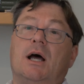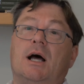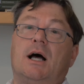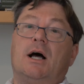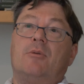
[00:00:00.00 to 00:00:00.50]

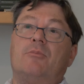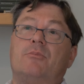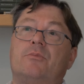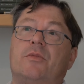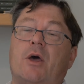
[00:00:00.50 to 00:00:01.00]

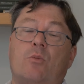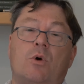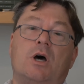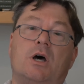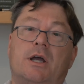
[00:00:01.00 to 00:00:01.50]
There
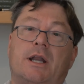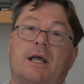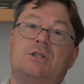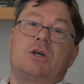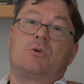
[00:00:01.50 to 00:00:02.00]
were in
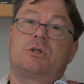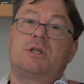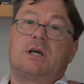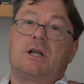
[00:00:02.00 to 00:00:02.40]
antiquity